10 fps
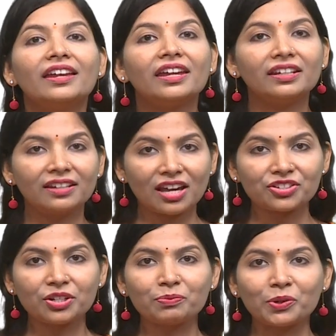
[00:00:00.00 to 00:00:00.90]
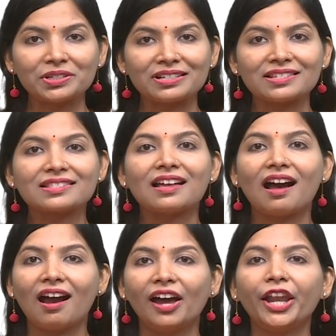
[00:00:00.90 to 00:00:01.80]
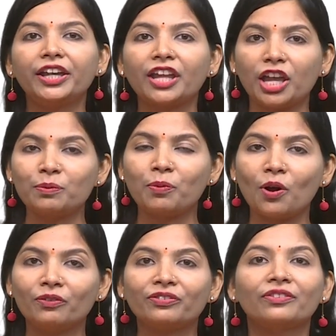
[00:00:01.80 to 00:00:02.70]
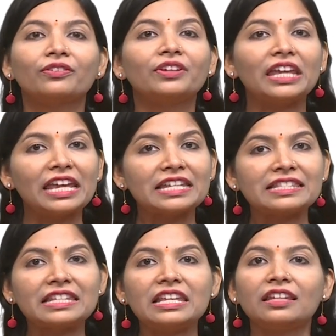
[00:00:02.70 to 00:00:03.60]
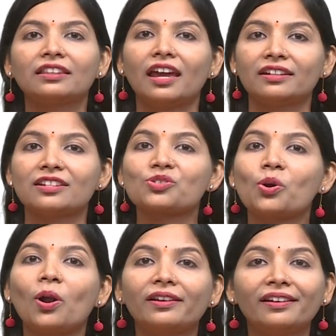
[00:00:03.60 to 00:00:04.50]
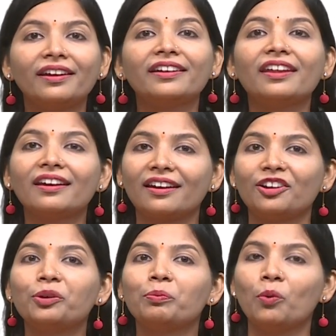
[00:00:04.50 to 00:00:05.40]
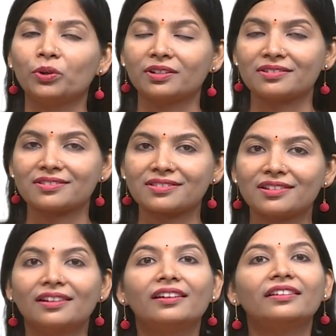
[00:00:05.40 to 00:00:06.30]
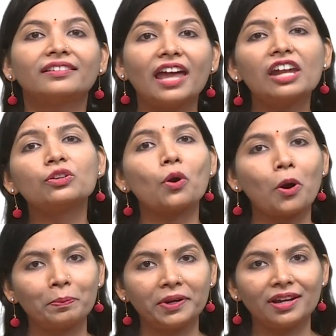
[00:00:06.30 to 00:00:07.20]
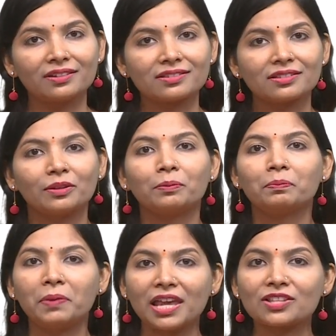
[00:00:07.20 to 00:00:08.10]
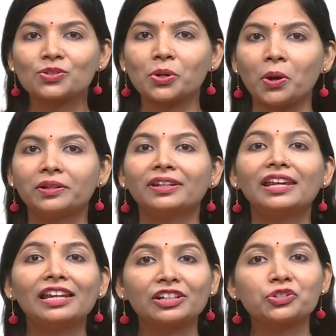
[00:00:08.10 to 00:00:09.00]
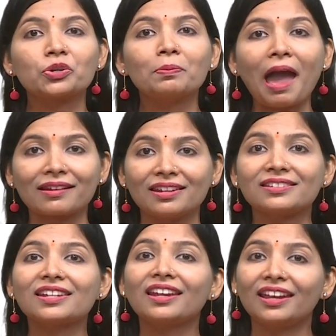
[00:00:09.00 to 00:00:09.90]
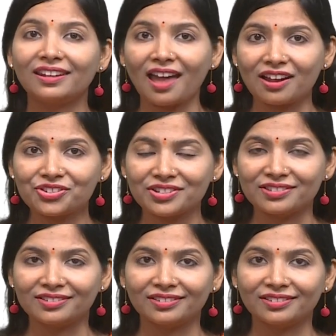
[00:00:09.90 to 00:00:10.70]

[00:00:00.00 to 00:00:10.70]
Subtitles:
Induction motors are a type of AC, that is alternating current motors, that operates based on electromagnetic induction.